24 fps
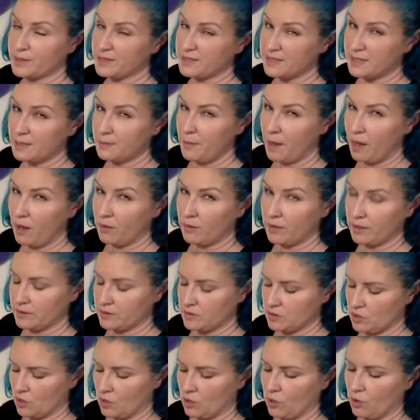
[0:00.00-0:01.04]
seam out and
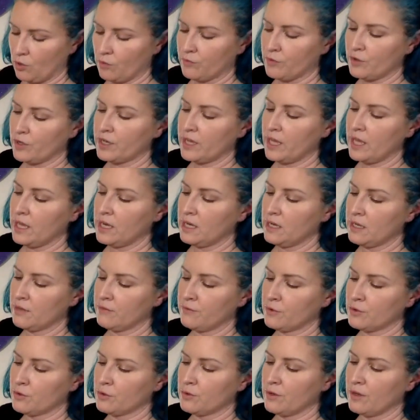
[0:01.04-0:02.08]
start over again if
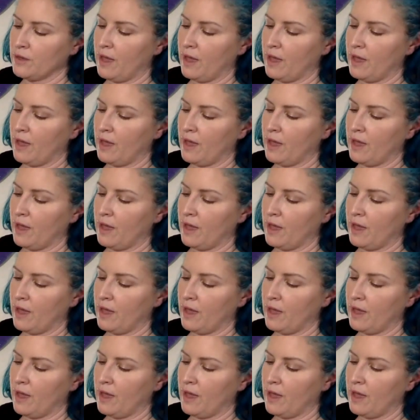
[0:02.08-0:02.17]
you